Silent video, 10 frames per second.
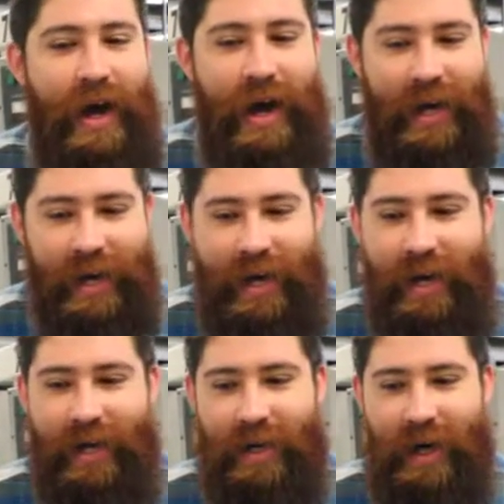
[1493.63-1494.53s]

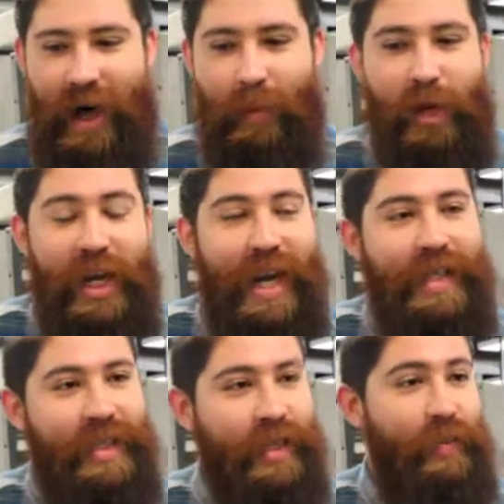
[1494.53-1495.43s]
I'm working
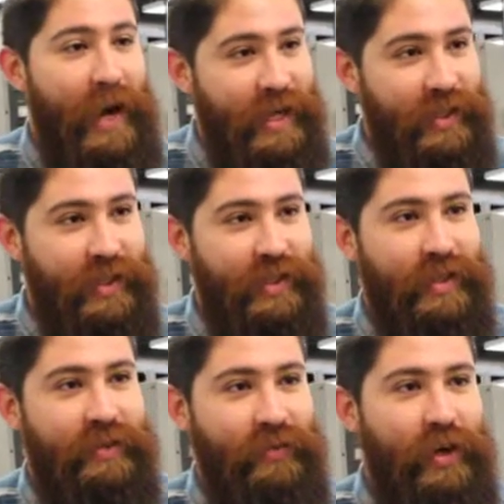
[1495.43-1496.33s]
as an
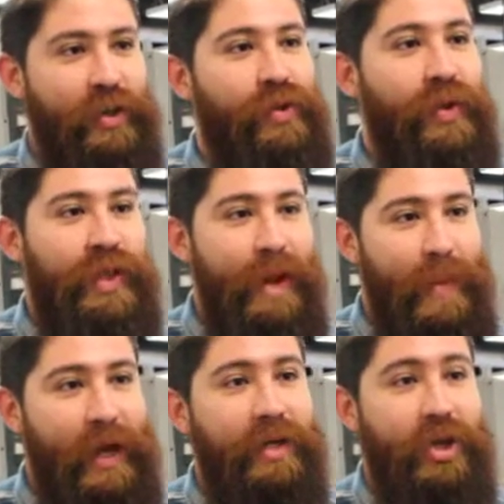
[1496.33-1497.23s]
apprentice for a tool and die
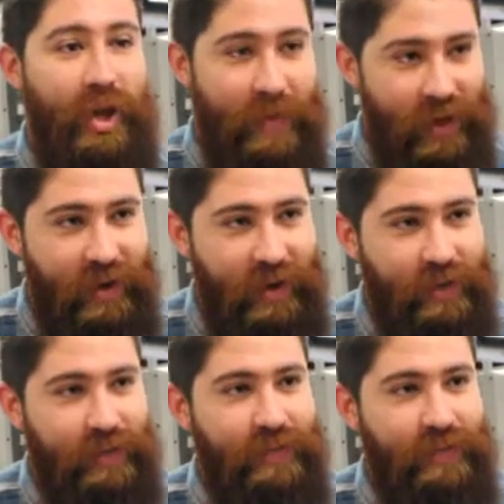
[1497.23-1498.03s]
maker journeyman card.